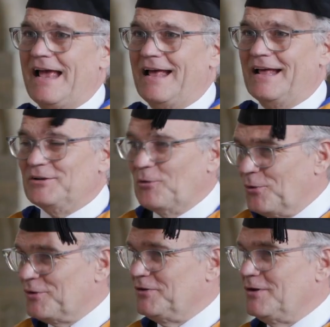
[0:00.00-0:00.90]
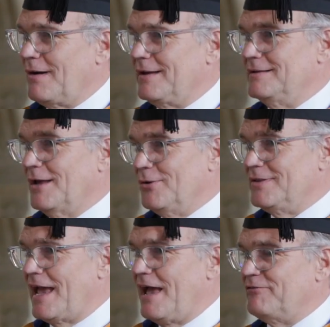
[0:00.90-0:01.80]
at all of you, I know
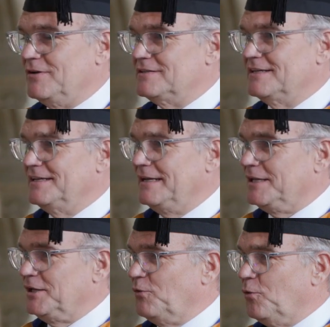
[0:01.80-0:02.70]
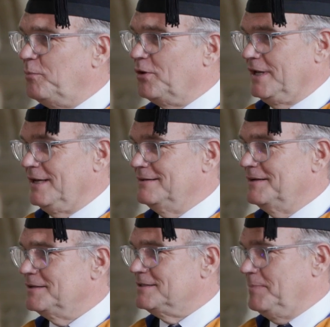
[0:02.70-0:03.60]
the effort you've all put
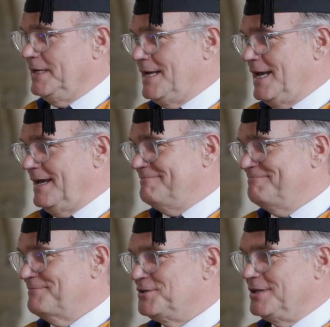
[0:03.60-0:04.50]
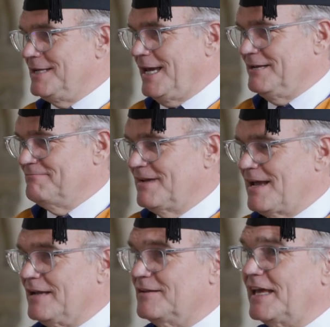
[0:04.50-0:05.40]
in to be here today.
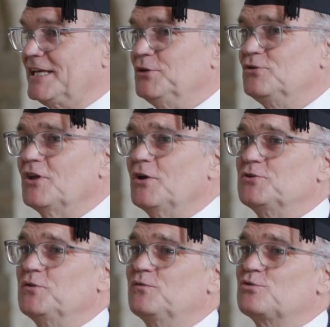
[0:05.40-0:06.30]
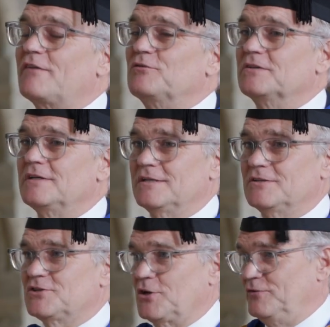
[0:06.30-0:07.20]
And thank you to those who've travelled
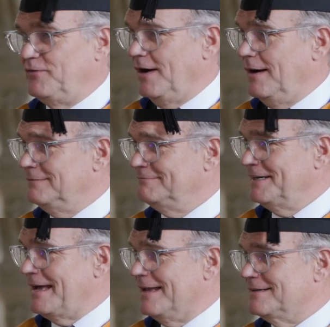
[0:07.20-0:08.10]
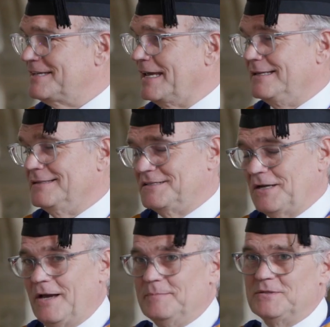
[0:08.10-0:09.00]
so far and taken the
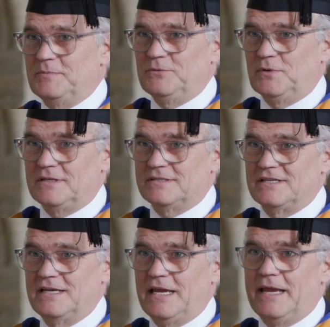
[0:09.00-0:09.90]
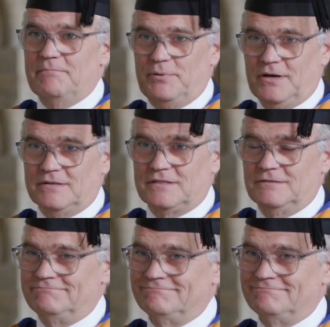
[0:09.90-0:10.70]
time to be with us in person.